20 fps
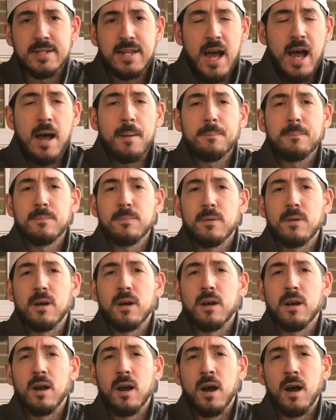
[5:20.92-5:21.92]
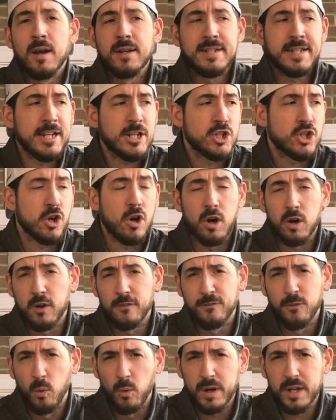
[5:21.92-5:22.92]
top teacher under
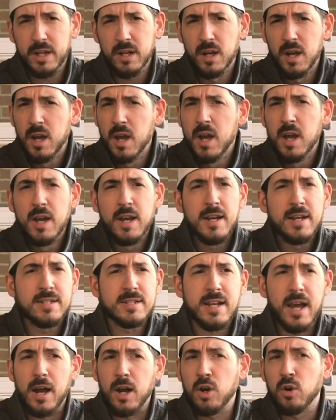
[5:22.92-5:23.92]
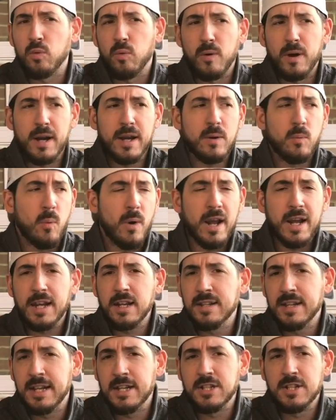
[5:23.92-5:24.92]
40. He's got a great way he
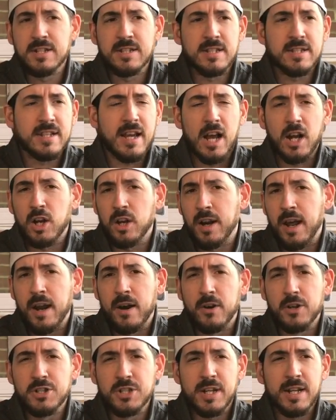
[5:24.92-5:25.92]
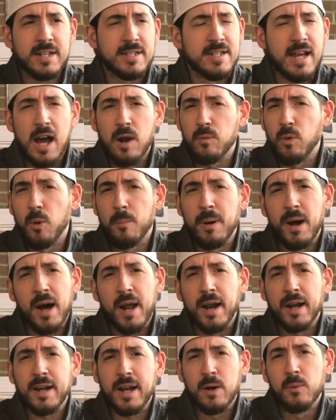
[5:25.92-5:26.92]
teaches. He's got good energy. He's not
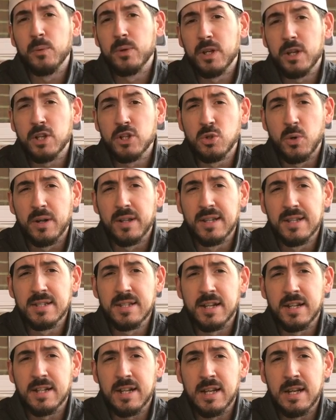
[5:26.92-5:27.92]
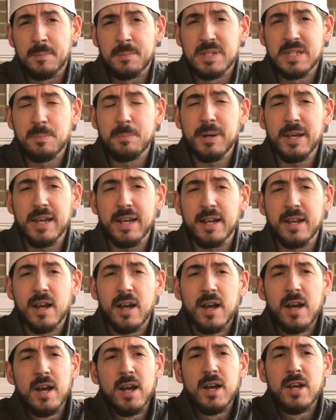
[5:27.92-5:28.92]
robotic. I really enjoy listening to him speak.
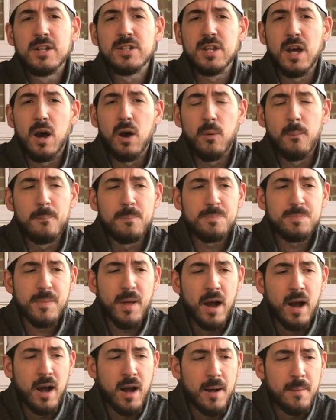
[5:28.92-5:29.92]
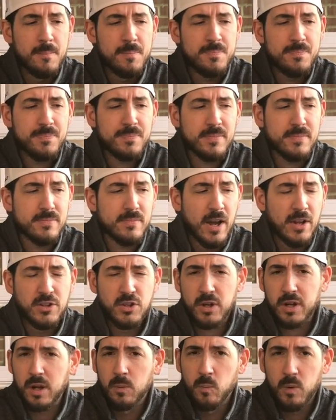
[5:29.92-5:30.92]
So I
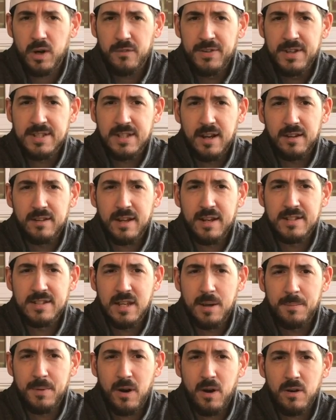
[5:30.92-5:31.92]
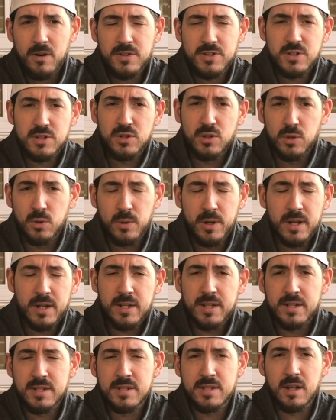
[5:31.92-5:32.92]
took in one of his online seminars through
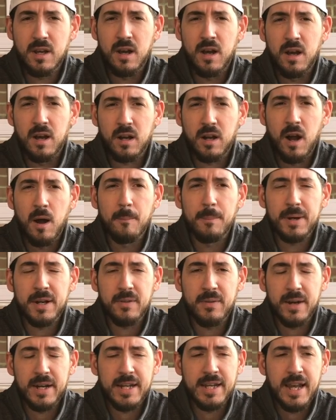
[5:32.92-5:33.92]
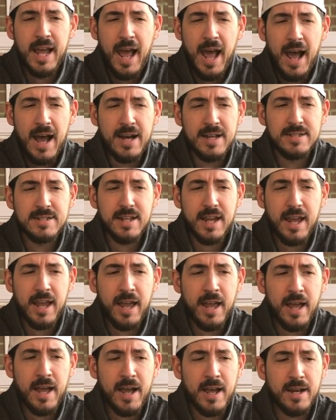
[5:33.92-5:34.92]
his company that he has,
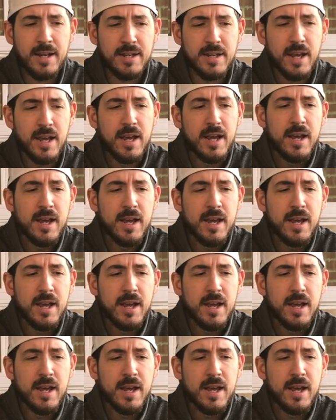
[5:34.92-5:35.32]
and